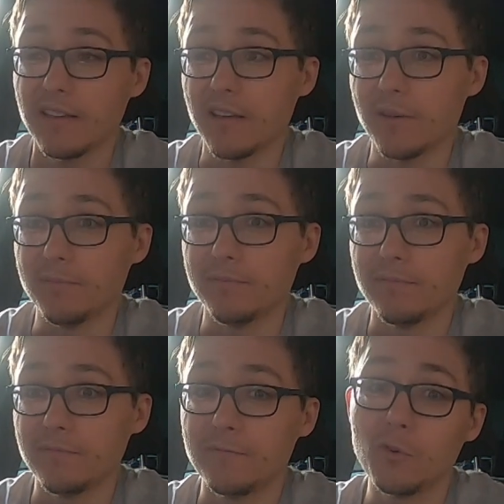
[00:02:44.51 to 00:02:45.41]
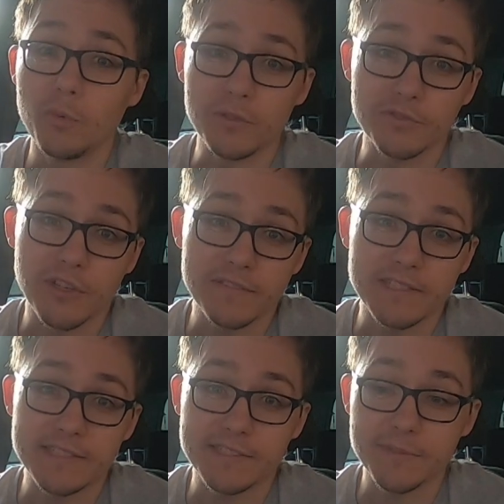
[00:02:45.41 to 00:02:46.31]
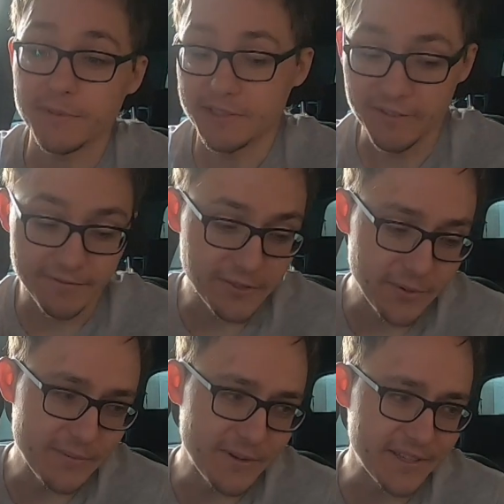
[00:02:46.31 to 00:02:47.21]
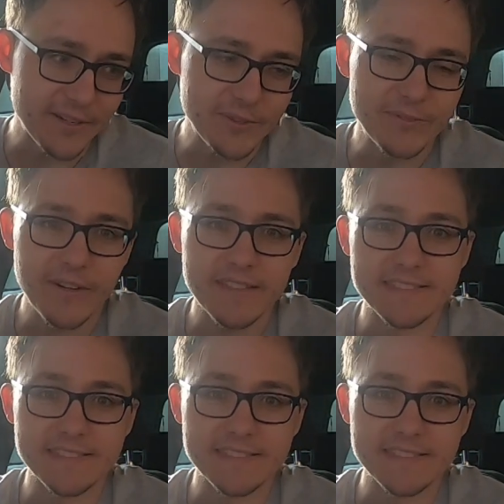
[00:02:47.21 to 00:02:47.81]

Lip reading: Four-wheel drive system, as I know in my Golf R,